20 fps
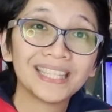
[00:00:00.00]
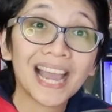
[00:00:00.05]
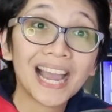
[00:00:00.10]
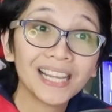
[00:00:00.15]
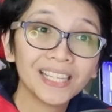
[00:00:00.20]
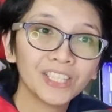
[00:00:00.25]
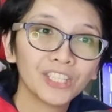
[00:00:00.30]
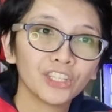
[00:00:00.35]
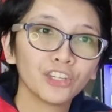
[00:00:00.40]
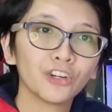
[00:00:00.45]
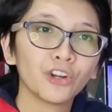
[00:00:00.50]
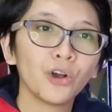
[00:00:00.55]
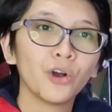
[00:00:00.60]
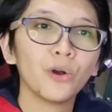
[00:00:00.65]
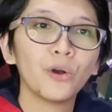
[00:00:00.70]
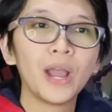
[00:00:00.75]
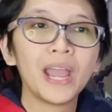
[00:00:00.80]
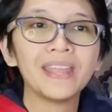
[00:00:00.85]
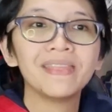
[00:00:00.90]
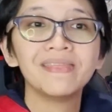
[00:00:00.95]

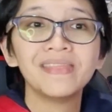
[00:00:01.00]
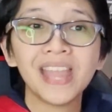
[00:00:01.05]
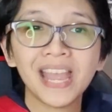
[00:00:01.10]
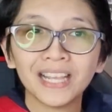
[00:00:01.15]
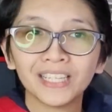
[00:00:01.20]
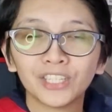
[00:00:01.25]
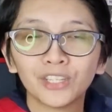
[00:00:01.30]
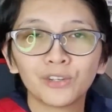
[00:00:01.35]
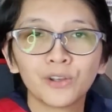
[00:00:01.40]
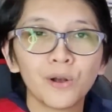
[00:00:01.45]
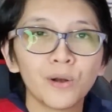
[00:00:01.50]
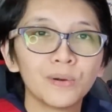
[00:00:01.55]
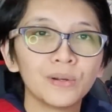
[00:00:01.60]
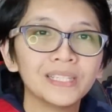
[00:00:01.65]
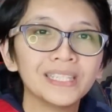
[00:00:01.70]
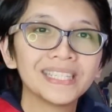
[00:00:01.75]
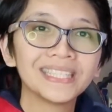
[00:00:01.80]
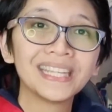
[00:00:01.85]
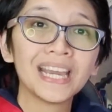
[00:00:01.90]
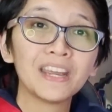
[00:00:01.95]
Tanjiro and Nezuko
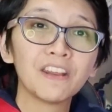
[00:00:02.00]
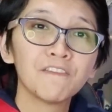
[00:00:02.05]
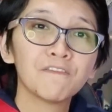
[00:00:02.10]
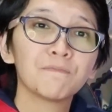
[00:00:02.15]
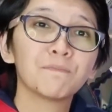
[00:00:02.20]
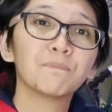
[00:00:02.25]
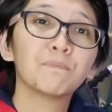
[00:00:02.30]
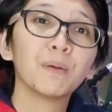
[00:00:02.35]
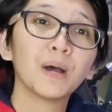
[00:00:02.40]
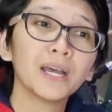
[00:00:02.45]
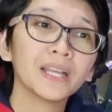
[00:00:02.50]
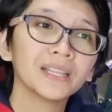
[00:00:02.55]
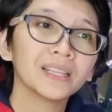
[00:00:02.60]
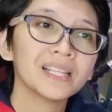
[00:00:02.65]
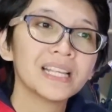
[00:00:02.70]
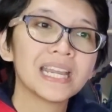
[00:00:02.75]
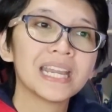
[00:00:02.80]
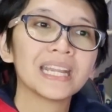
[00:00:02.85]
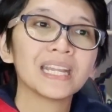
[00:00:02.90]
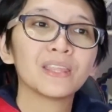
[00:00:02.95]
instead of
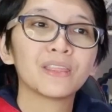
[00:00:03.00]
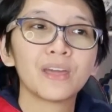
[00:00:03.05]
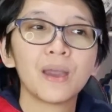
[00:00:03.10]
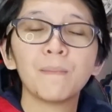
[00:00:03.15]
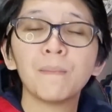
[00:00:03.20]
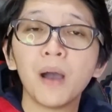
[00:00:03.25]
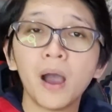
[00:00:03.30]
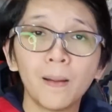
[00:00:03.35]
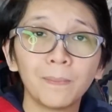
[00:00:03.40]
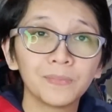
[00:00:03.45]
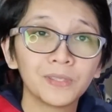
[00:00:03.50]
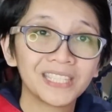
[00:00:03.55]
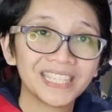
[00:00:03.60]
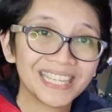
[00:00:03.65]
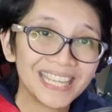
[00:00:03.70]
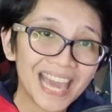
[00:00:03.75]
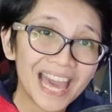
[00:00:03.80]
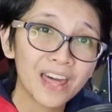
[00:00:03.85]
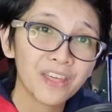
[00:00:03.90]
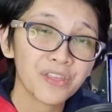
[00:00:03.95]
bundling them up
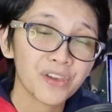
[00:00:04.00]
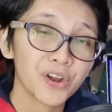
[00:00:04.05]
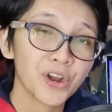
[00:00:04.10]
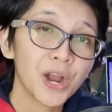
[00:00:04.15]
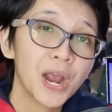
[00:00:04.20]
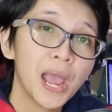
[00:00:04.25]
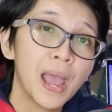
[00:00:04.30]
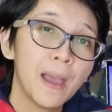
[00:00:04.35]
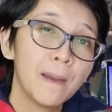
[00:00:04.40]
together.